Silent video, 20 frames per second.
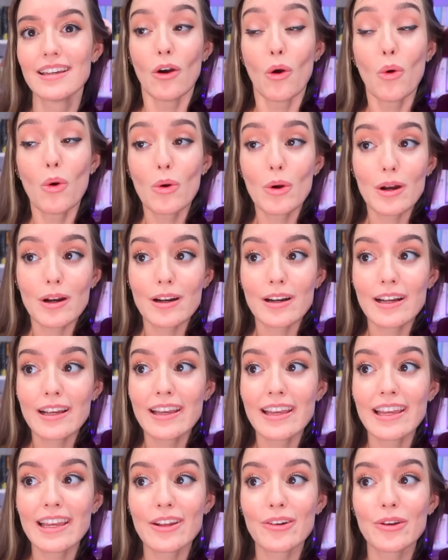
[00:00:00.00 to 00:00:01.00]
Or
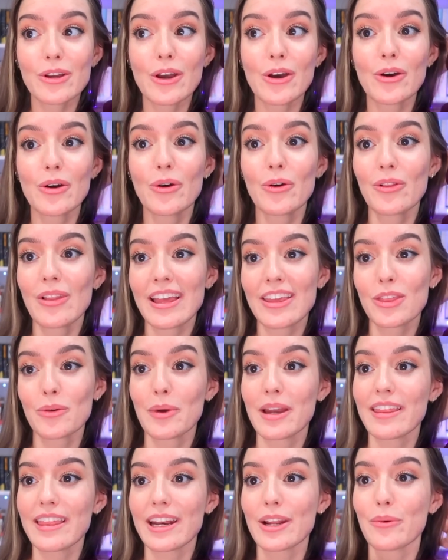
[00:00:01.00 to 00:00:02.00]
it'll go like the
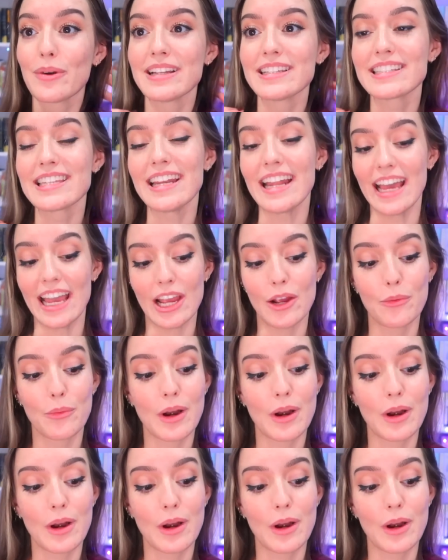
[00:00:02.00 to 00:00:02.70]
way that it went today,